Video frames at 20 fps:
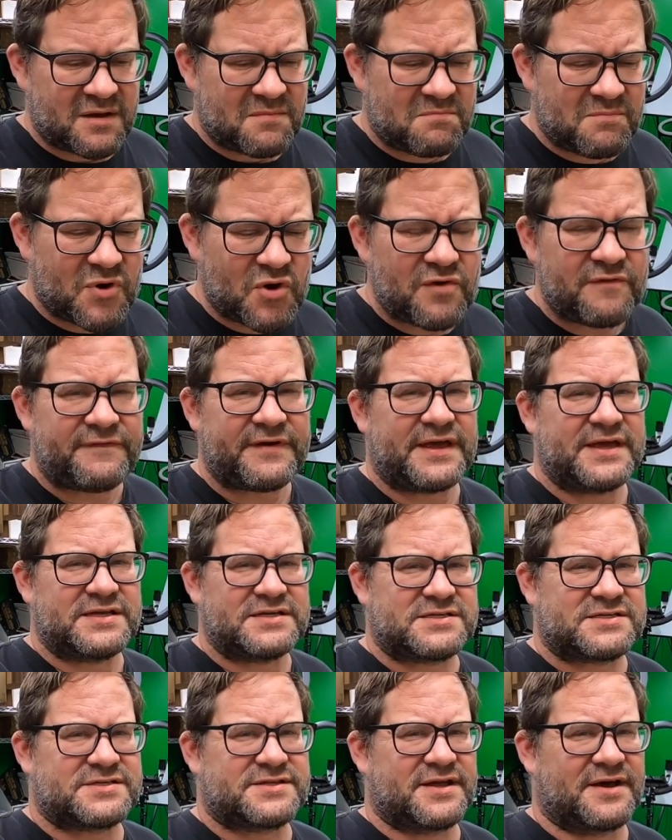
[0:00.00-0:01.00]

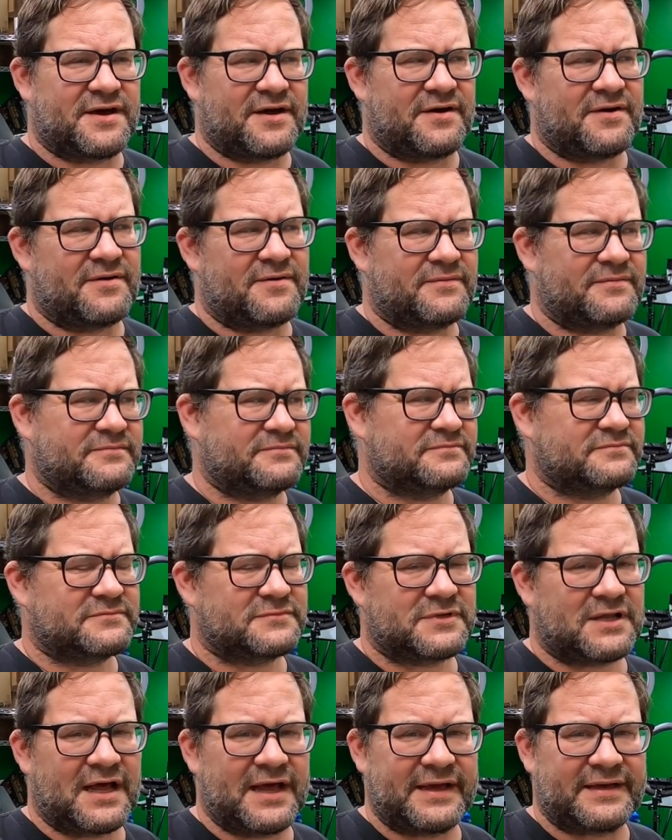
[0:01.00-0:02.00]
Movies though,
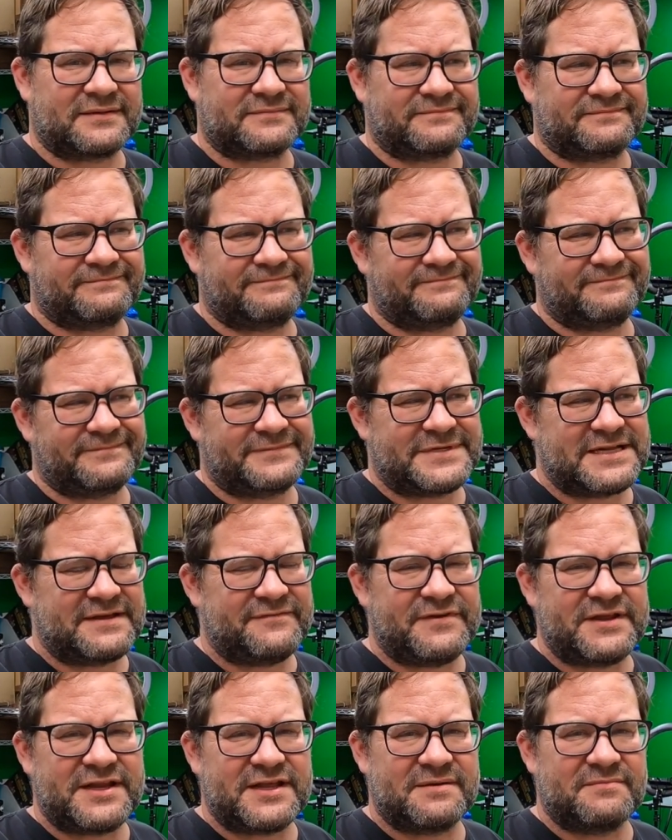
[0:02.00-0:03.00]
like
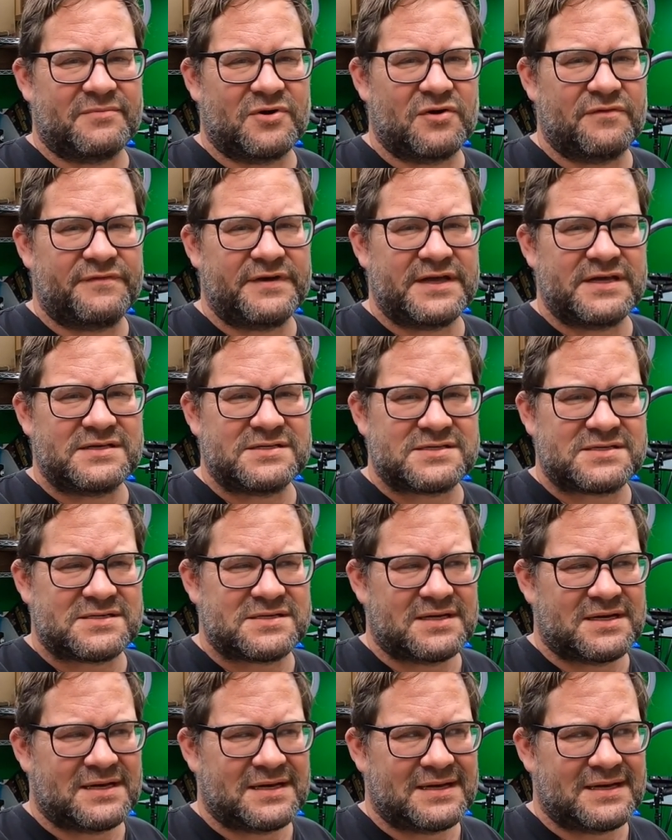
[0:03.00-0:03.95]
DVD movies,